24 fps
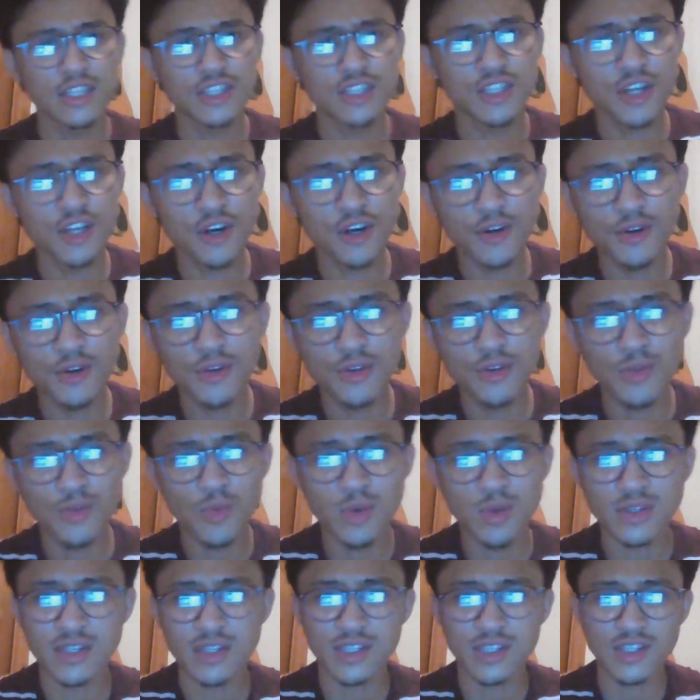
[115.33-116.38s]
Gerald
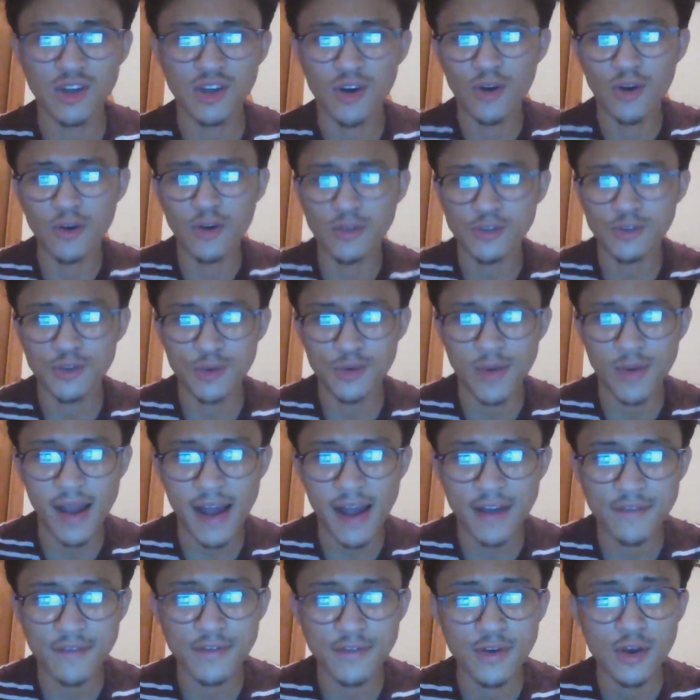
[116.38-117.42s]
was a tall
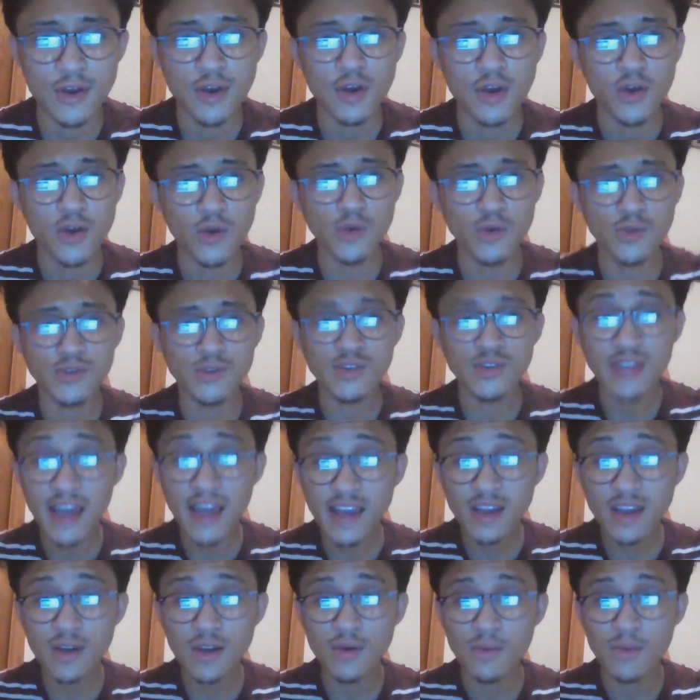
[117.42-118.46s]
giraffe whose neck
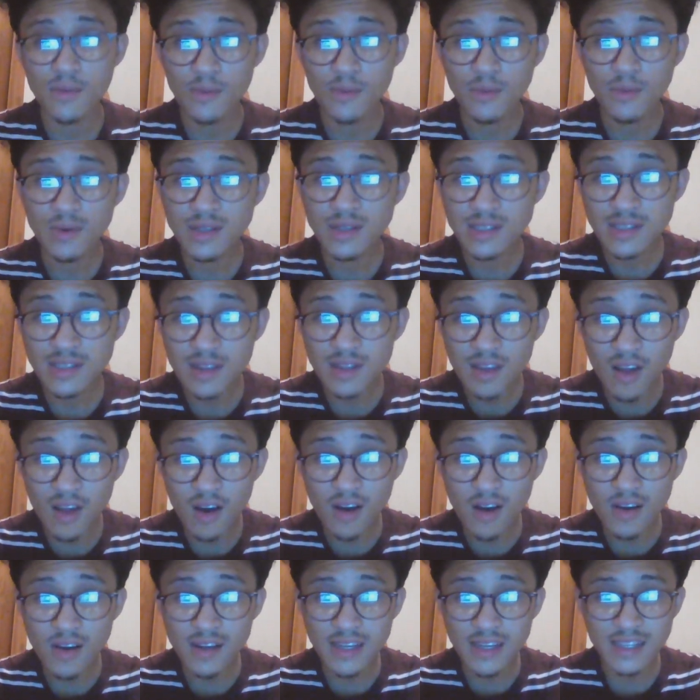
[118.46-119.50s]
was
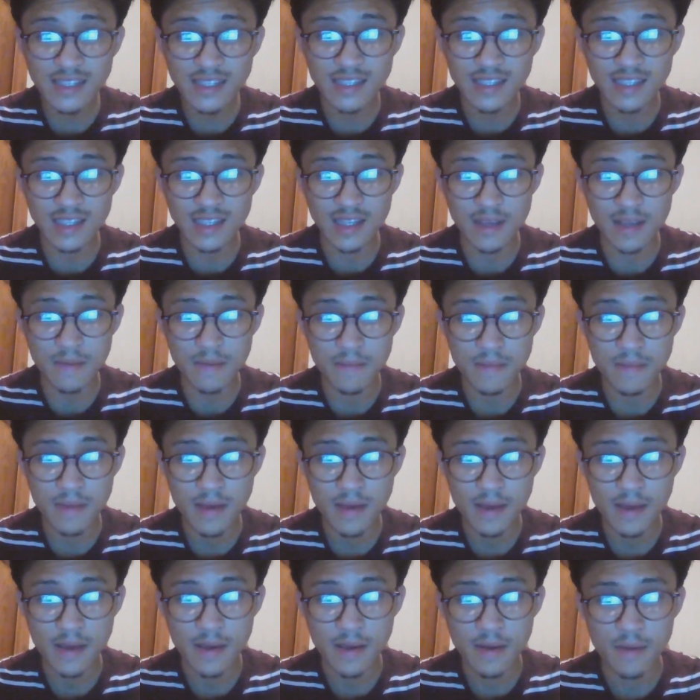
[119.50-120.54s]
long and slim,
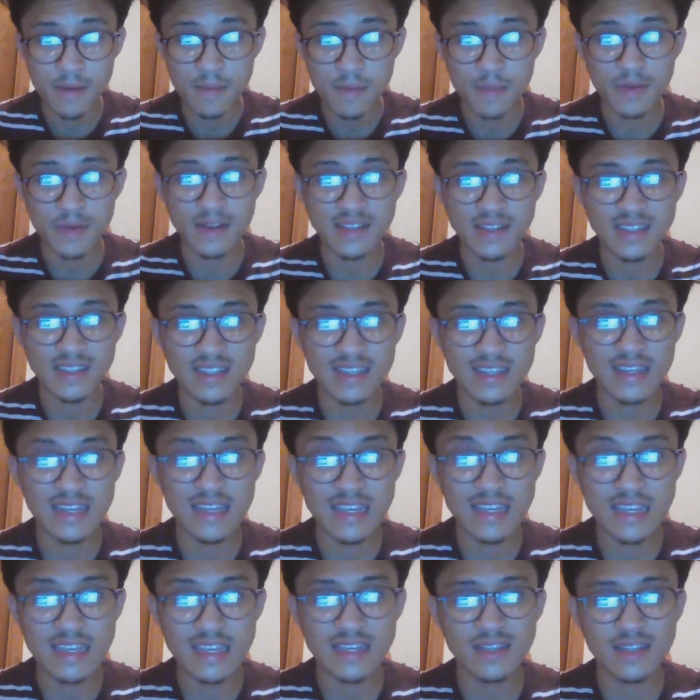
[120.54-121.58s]
but his
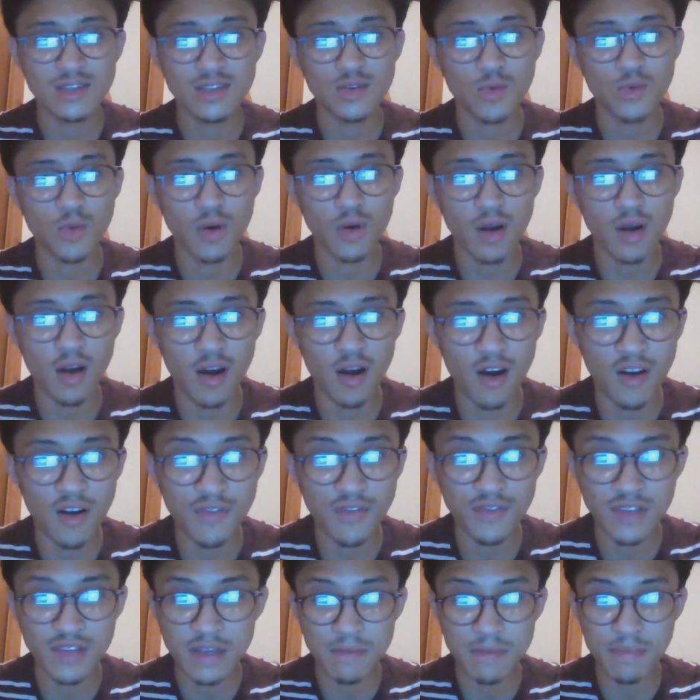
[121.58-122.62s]
knees were
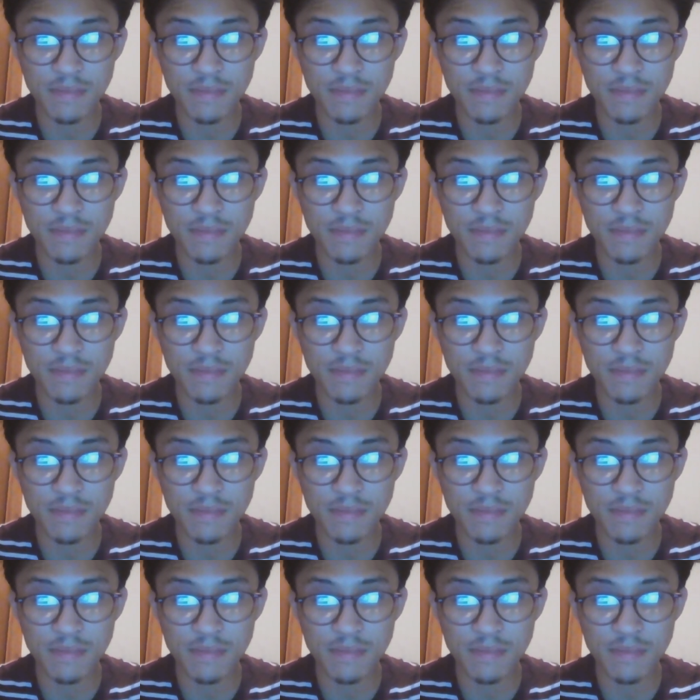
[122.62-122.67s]
awfully